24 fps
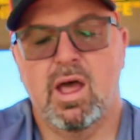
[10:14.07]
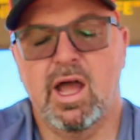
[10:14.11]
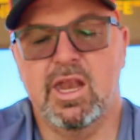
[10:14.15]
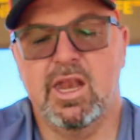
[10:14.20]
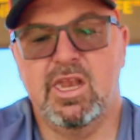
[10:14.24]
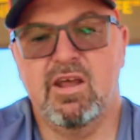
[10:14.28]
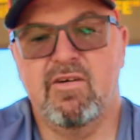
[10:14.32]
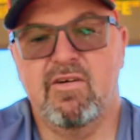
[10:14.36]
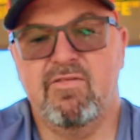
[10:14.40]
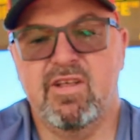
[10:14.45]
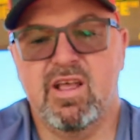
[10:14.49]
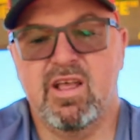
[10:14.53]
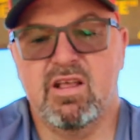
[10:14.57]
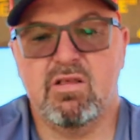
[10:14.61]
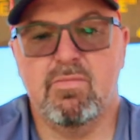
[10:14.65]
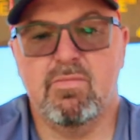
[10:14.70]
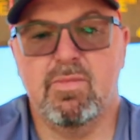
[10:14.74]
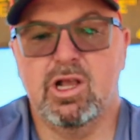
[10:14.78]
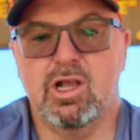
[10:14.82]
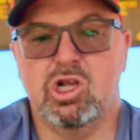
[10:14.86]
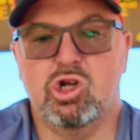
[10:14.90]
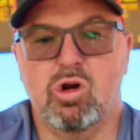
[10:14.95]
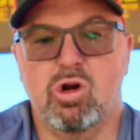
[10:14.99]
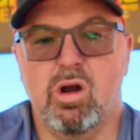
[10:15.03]
I definitely have to
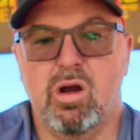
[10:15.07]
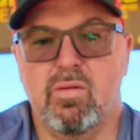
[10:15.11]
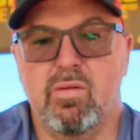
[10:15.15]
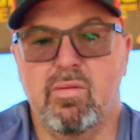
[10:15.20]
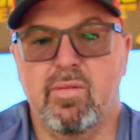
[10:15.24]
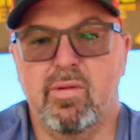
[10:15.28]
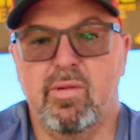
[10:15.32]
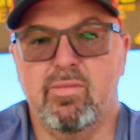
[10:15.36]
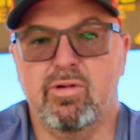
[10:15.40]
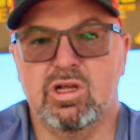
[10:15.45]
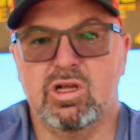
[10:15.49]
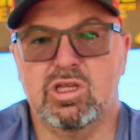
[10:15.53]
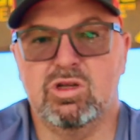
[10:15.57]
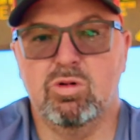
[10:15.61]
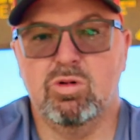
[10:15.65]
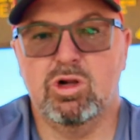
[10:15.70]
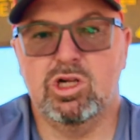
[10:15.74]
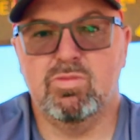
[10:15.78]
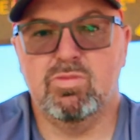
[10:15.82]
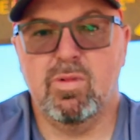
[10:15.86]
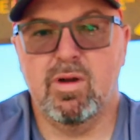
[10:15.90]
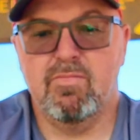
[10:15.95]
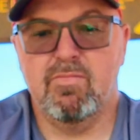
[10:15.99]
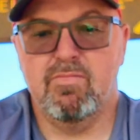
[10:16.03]
make sure I remember to
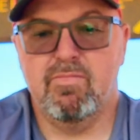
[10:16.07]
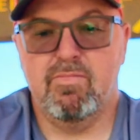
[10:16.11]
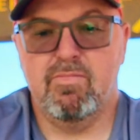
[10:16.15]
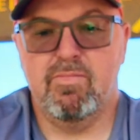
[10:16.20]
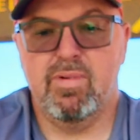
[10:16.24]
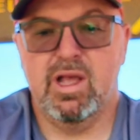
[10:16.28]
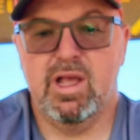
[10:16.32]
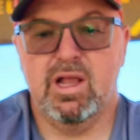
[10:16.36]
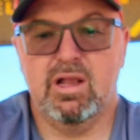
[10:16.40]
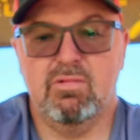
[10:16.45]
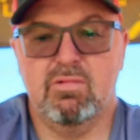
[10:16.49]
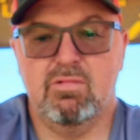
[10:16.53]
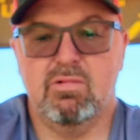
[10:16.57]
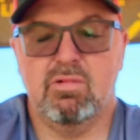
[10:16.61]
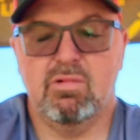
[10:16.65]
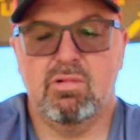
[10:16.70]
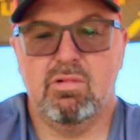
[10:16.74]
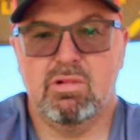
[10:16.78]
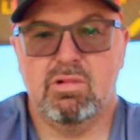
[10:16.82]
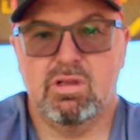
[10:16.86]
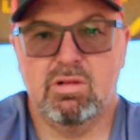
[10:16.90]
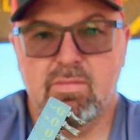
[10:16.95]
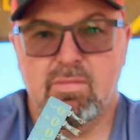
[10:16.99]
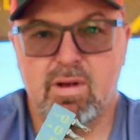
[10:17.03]
switch my
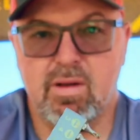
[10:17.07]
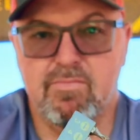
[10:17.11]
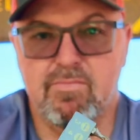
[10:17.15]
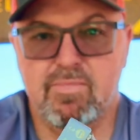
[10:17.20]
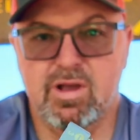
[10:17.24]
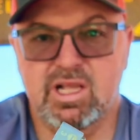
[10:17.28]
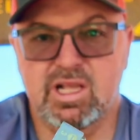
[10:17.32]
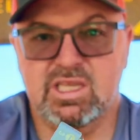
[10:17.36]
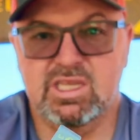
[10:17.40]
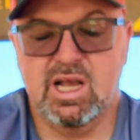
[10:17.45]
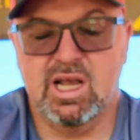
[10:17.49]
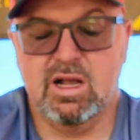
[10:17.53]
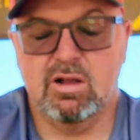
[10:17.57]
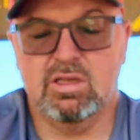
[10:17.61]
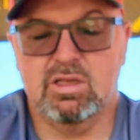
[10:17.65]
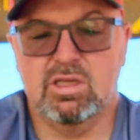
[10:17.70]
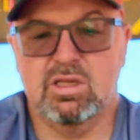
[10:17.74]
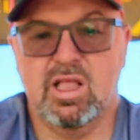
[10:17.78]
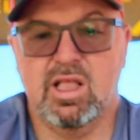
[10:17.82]
bits out,